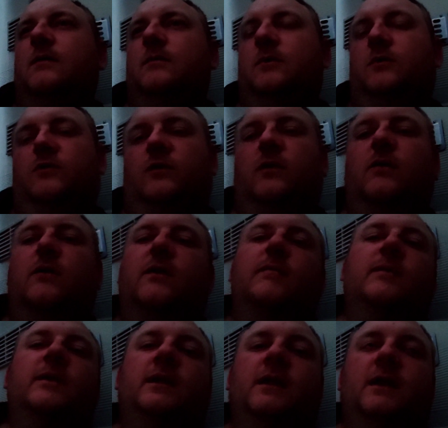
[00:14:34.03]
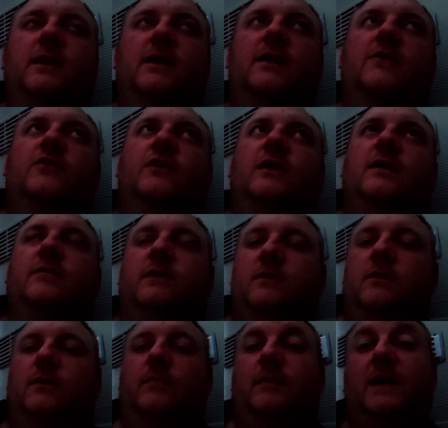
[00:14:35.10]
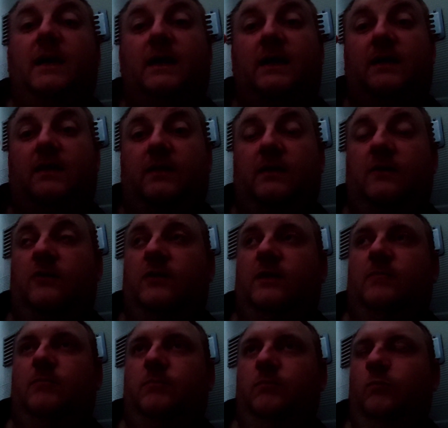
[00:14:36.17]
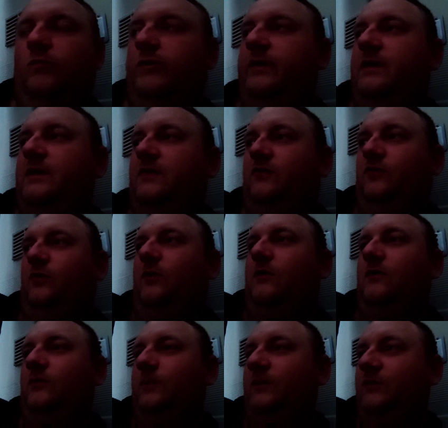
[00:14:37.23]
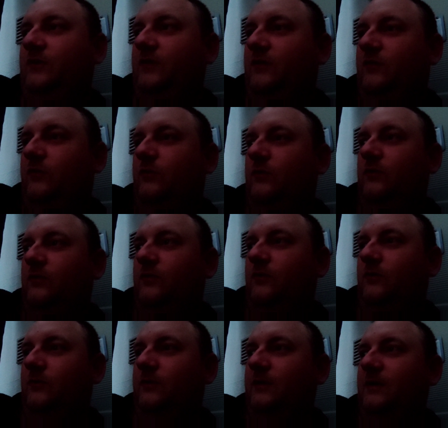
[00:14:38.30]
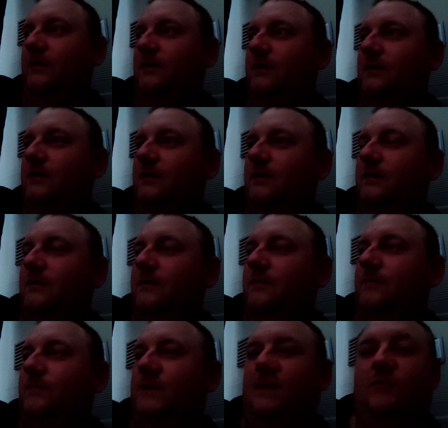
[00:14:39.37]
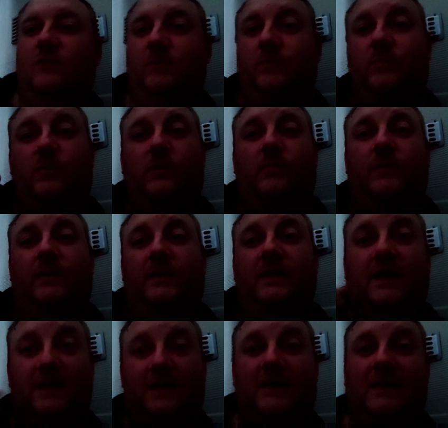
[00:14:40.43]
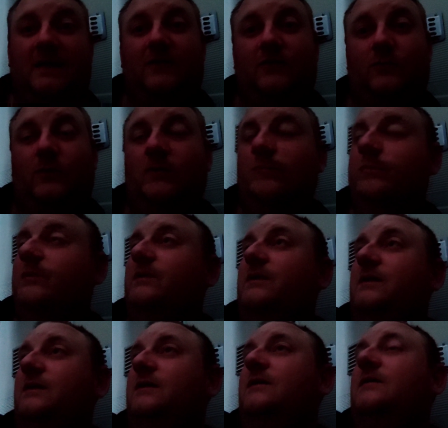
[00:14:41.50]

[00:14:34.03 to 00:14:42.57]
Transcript: Because a lot of them in this caravan have got the magnet things and they're really strong, especially the toilet door, innit? They have to proper yank that to open it.